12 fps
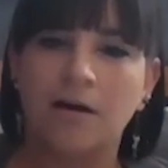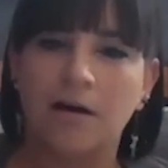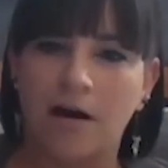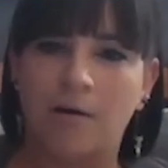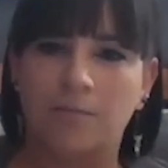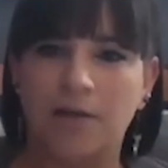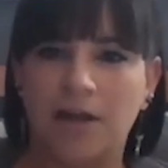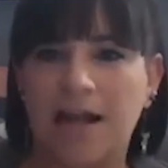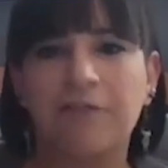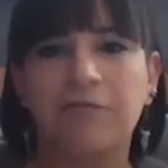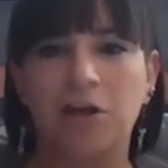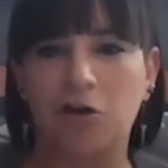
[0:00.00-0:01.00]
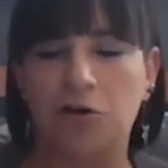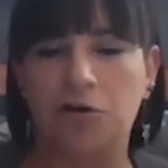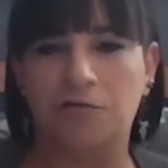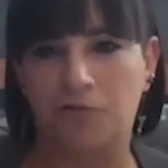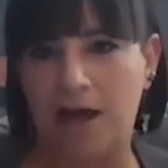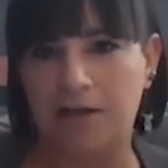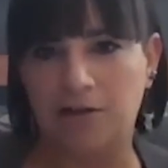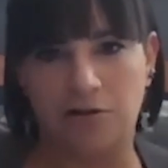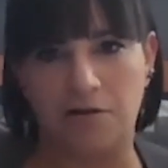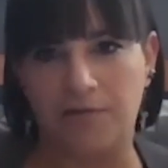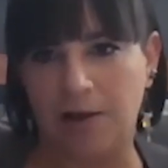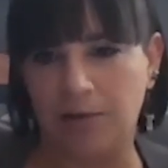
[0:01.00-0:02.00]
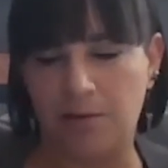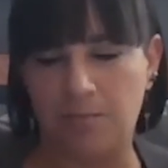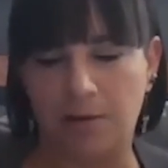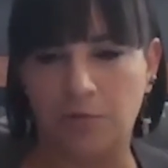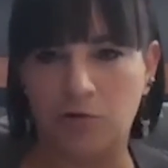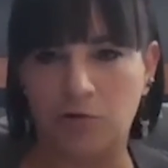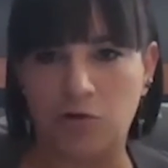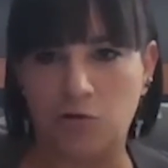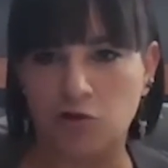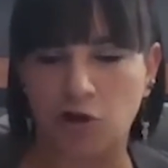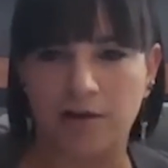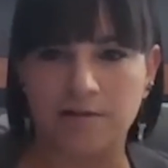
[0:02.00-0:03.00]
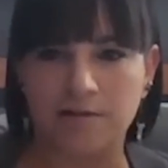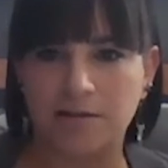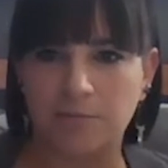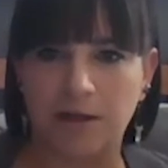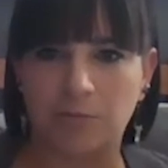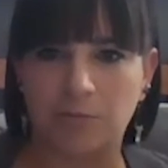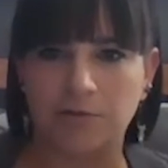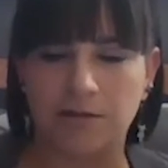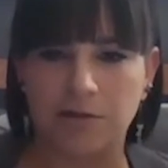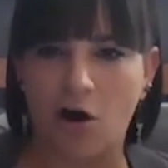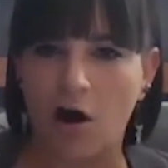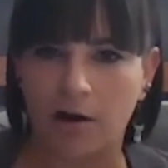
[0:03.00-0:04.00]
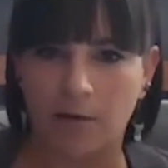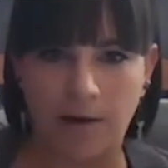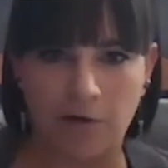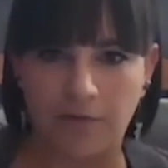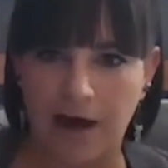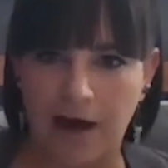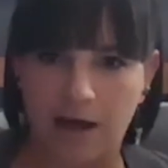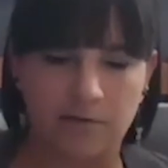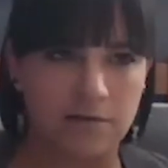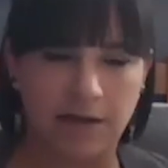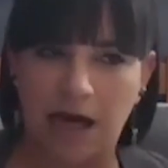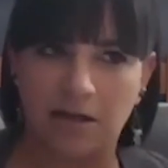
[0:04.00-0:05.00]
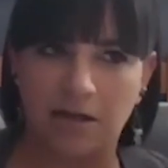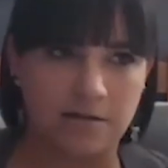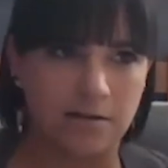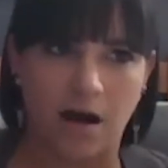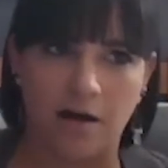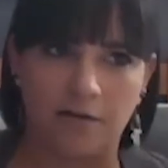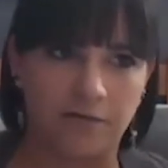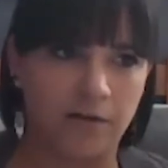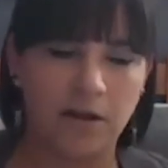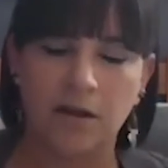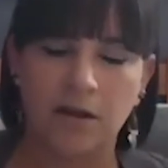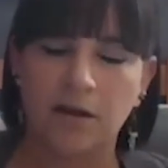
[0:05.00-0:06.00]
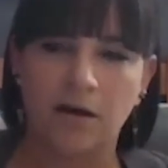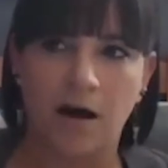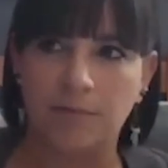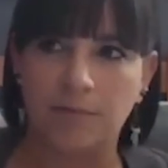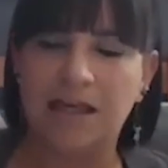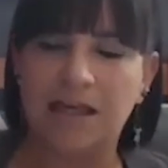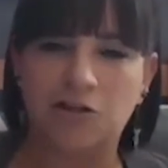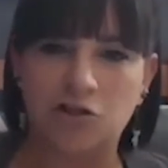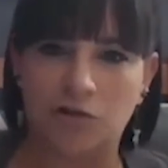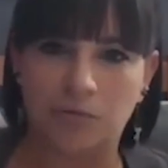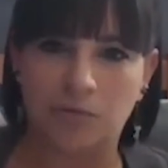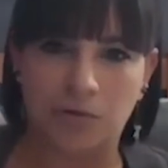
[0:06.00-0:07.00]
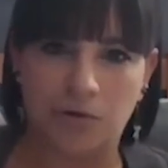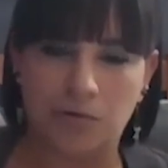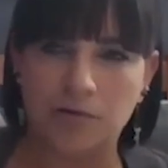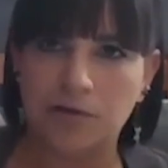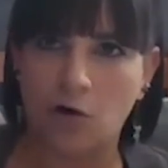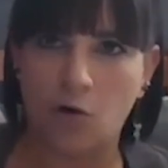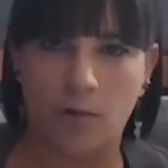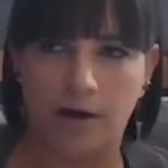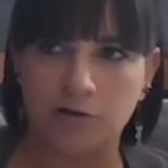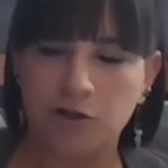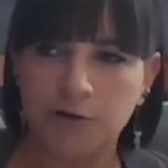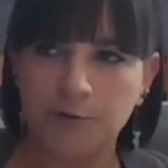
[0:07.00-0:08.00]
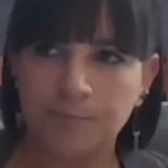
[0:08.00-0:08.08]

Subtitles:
And having a good friend or a family member who you trust to be able to talk about that kind of stuff can get you through so much.